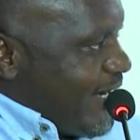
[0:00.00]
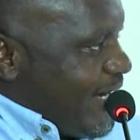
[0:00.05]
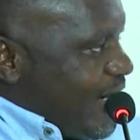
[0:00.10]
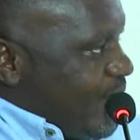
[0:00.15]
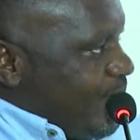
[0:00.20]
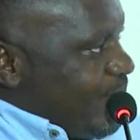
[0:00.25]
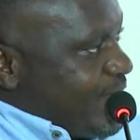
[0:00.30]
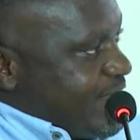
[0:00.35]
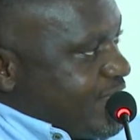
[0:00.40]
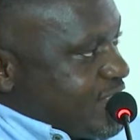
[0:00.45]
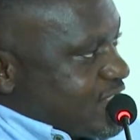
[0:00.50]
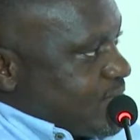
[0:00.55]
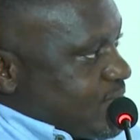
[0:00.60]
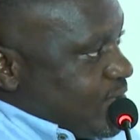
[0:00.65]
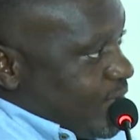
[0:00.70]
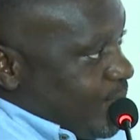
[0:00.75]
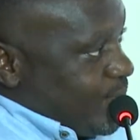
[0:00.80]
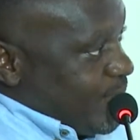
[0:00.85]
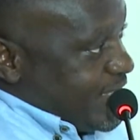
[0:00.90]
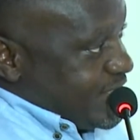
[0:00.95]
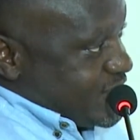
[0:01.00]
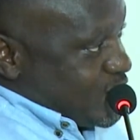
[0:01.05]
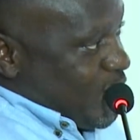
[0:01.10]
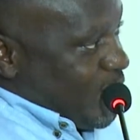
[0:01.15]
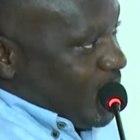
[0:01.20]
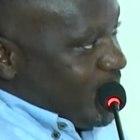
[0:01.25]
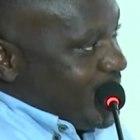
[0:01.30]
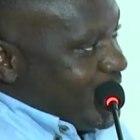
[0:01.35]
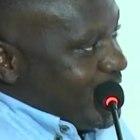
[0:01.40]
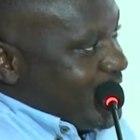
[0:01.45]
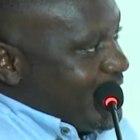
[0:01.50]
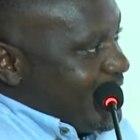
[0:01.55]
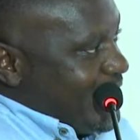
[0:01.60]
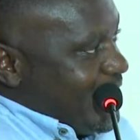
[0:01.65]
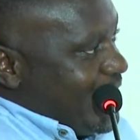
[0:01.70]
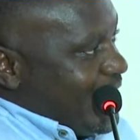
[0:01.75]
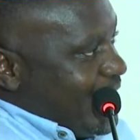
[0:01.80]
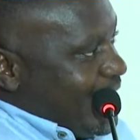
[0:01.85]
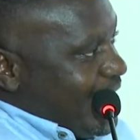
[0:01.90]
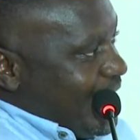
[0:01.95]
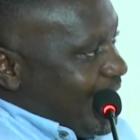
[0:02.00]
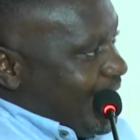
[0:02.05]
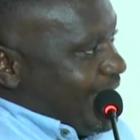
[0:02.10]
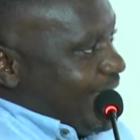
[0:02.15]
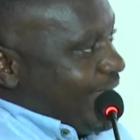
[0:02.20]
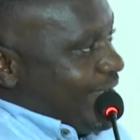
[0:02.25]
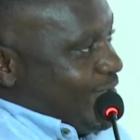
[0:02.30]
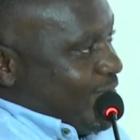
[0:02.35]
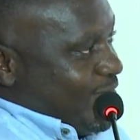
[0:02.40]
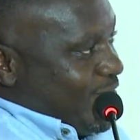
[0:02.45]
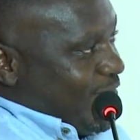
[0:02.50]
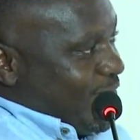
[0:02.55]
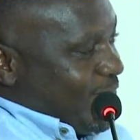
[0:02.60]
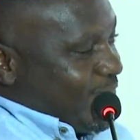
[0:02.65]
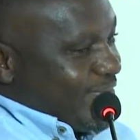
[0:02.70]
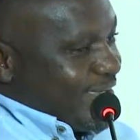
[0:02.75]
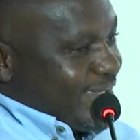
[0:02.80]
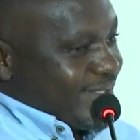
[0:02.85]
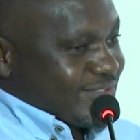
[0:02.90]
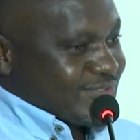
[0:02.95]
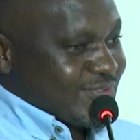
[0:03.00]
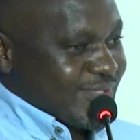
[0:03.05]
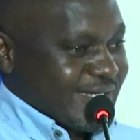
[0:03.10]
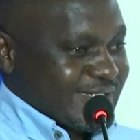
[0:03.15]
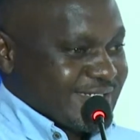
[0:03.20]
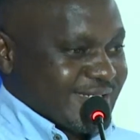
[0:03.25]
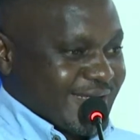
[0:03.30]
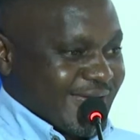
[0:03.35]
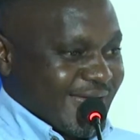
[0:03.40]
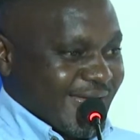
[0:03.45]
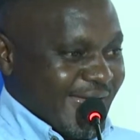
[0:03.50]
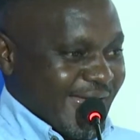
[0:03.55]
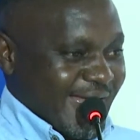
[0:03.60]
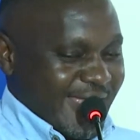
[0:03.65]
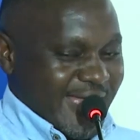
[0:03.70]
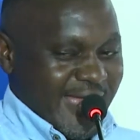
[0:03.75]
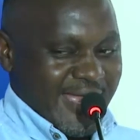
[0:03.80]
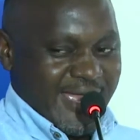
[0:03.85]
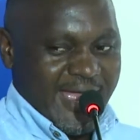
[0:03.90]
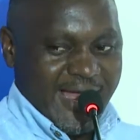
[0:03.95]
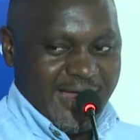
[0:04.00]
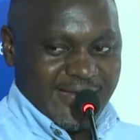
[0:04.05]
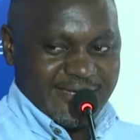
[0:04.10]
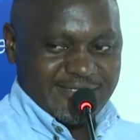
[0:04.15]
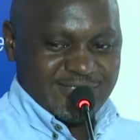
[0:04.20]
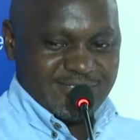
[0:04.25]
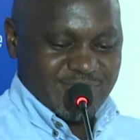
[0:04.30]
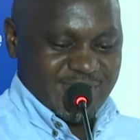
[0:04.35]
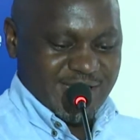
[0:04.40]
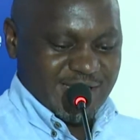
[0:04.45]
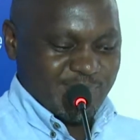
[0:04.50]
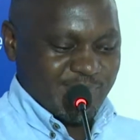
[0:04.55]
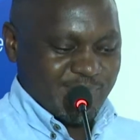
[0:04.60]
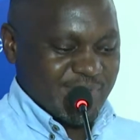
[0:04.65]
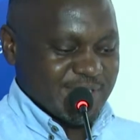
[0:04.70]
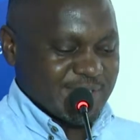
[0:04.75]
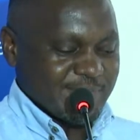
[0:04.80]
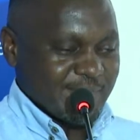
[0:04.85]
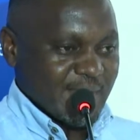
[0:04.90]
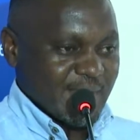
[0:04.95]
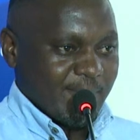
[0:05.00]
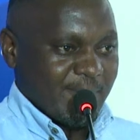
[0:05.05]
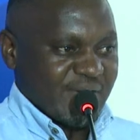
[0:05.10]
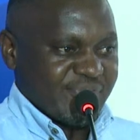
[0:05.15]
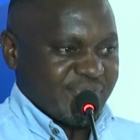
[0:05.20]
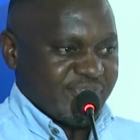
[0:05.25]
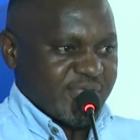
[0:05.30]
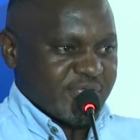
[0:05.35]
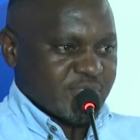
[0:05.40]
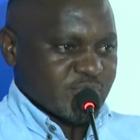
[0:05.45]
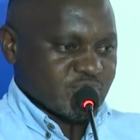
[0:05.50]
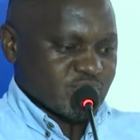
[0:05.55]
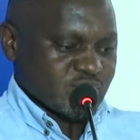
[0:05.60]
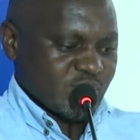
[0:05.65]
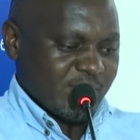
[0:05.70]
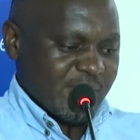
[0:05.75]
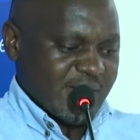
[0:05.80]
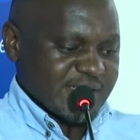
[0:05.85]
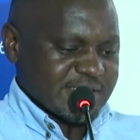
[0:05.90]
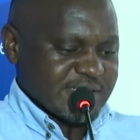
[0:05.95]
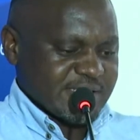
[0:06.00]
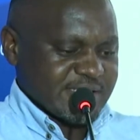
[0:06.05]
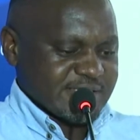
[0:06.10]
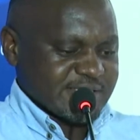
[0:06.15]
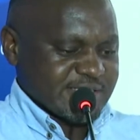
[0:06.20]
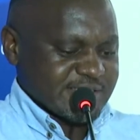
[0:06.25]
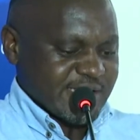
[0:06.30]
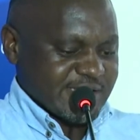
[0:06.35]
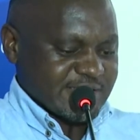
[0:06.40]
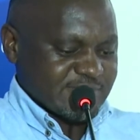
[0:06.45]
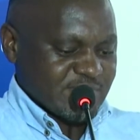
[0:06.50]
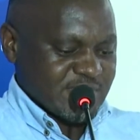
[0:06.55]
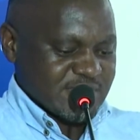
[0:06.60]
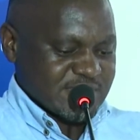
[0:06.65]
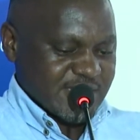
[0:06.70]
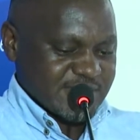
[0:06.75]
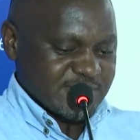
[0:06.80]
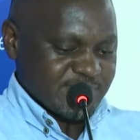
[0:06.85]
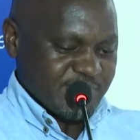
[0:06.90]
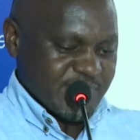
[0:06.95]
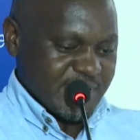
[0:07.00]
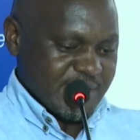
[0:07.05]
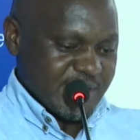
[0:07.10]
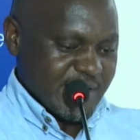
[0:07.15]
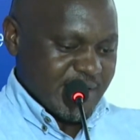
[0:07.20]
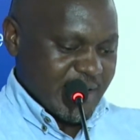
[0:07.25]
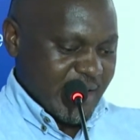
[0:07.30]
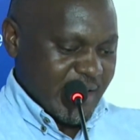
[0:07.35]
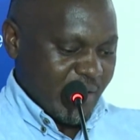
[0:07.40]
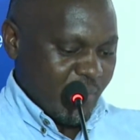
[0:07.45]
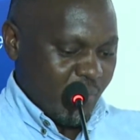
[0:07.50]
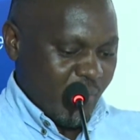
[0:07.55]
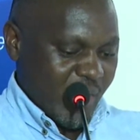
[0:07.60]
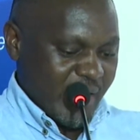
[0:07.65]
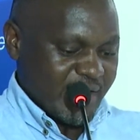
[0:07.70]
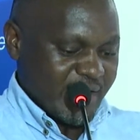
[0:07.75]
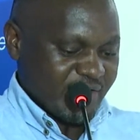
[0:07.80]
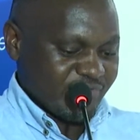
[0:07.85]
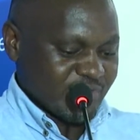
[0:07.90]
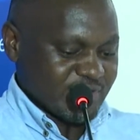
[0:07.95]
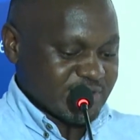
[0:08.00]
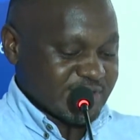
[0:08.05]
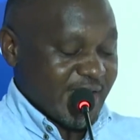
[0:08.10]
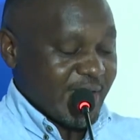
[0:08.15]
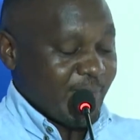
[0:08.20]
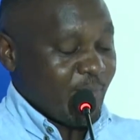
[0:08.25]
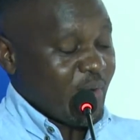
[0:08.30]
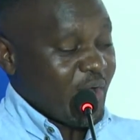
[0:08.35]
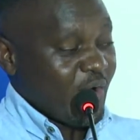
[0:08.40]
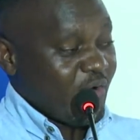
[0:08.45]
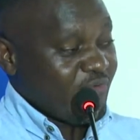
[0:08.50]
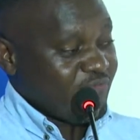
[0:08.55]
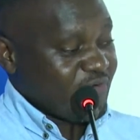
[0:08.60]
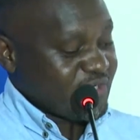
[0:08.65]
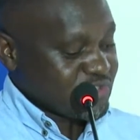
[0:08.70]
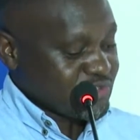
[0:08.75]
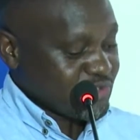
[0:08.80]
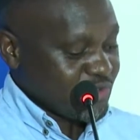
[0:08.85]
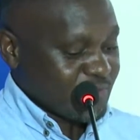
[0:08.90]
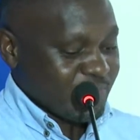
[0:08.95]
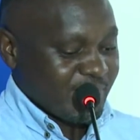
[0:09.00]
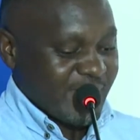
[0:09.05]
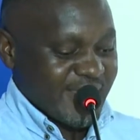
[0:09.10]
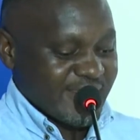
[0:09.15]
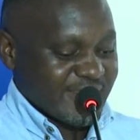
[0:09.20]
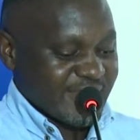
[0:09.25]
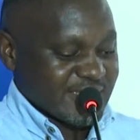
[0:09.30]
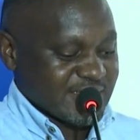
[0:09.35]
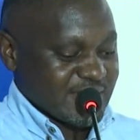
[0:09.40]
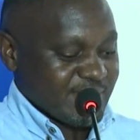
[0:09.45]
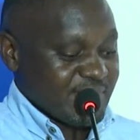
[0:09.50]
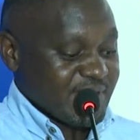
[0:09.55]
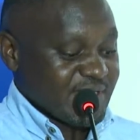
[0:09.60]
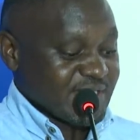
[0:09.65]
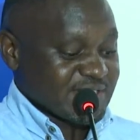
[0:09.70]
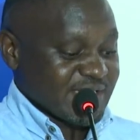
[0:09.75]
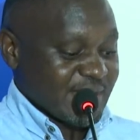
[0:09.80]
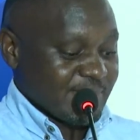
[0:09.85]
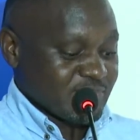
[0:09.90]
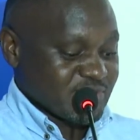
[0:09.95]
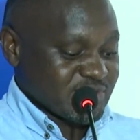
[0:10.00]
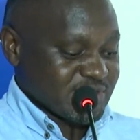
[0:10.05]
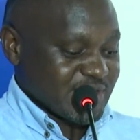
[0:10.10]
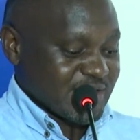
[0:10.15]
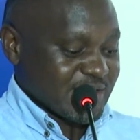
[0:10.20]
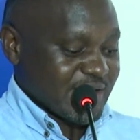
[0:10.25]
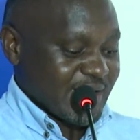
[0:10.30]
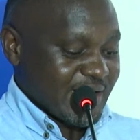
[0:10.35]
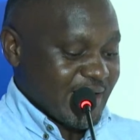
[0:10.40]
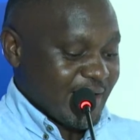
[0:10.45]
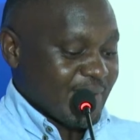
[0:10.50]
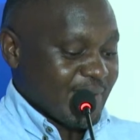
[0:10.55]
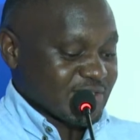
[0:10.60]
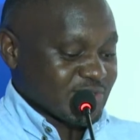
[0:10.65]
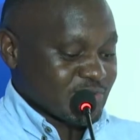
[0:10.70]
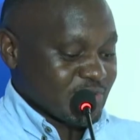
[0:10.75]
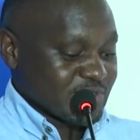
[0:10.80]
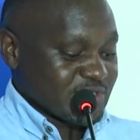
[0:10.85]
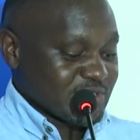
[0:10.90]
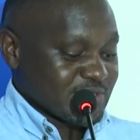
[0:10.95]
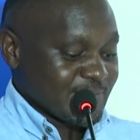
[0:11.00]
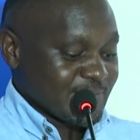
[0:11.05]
now please know me. You know me, so that I added to that bit. But thank you so much. This has been a wonderful time. We overshot by 30 minutes. I'm seeing the numbers not